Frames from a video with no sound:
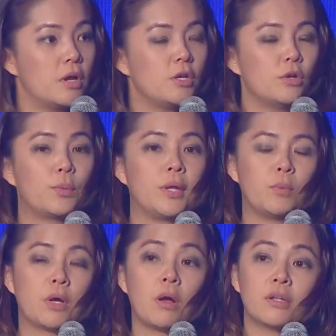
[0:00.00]

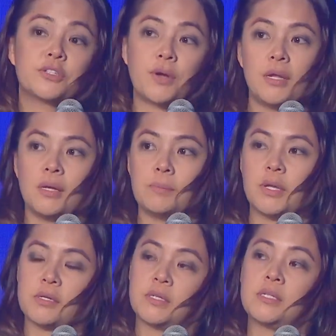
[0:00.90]
We call it trading
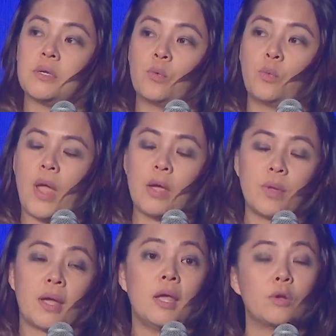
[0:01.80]
because where
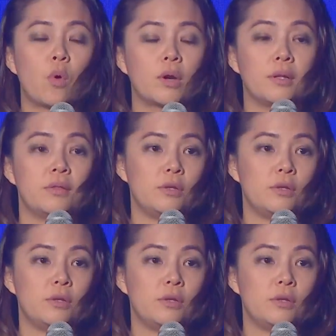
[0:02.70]
we are headquartered in